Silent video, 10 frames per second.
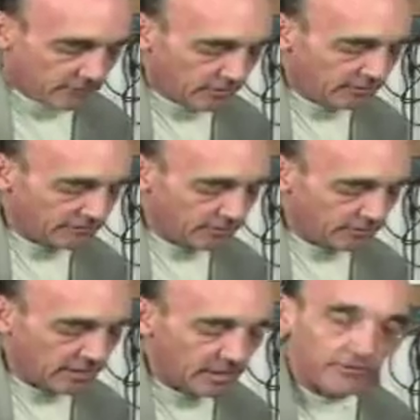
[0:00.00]
these
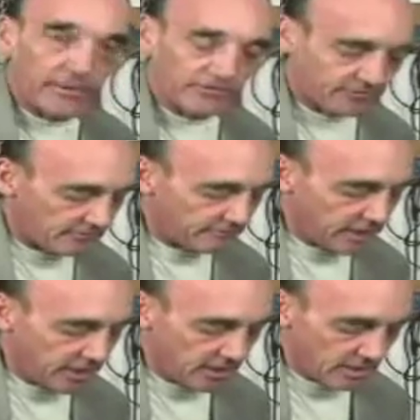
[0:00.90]
two elements of
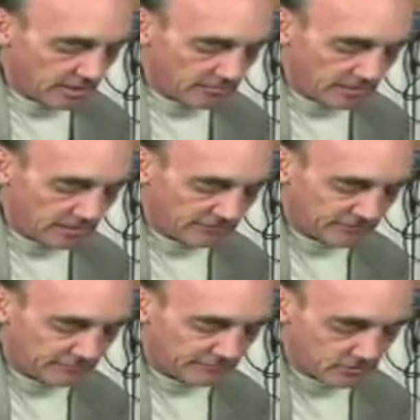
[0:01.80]
the
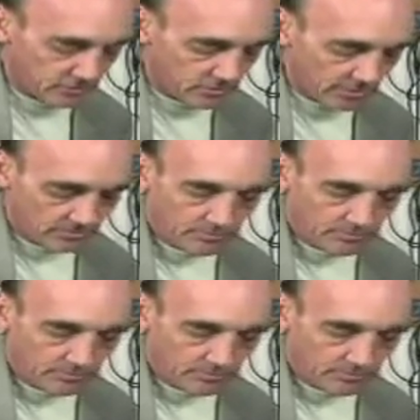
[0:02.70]
D7 chord.